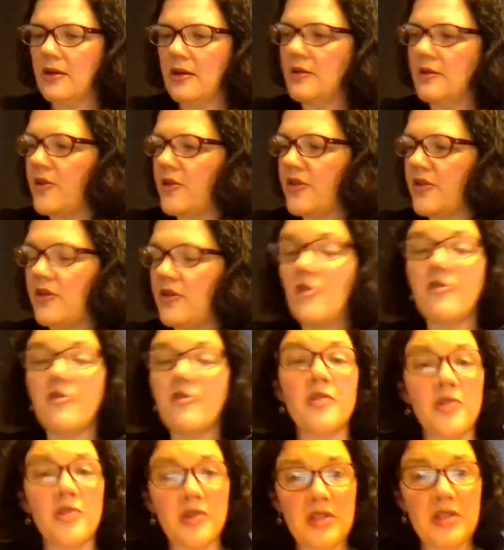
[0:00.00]
with no
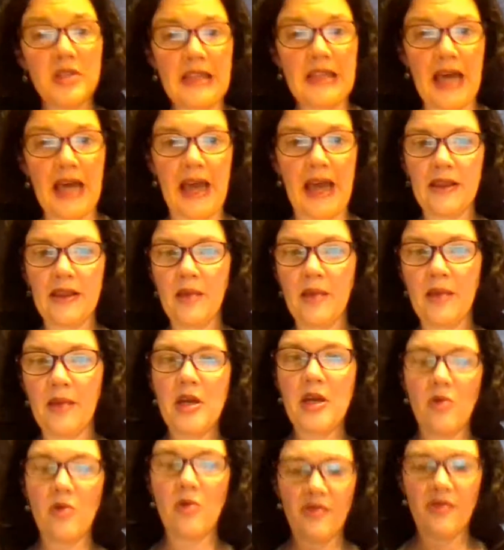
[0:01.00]
further delay, let me
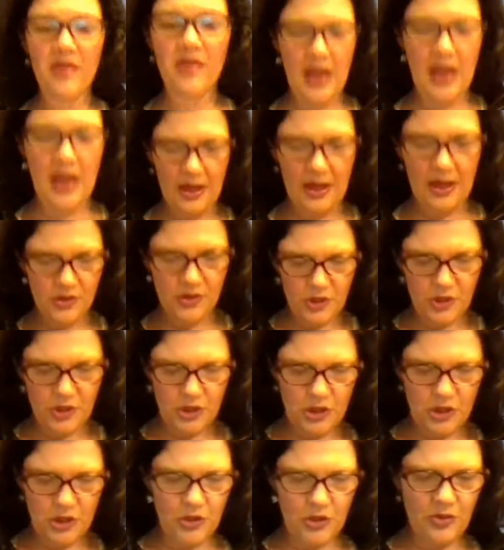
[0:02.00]
go over the answers
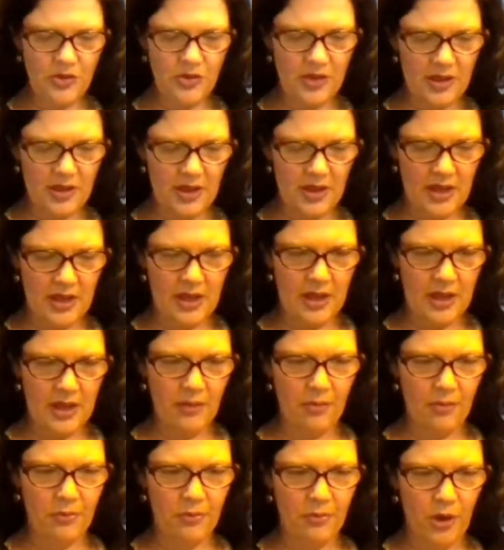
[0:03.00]
to the
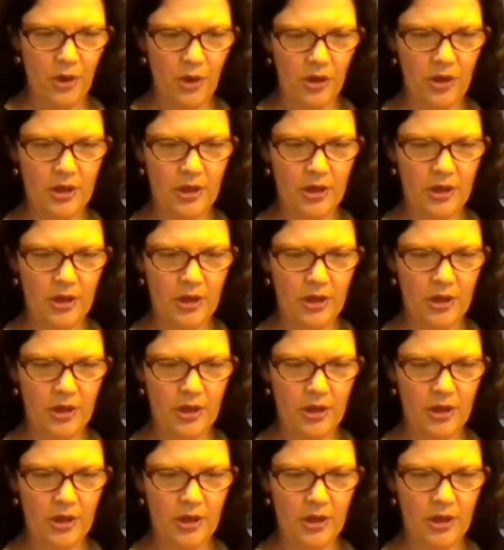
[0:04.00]
book.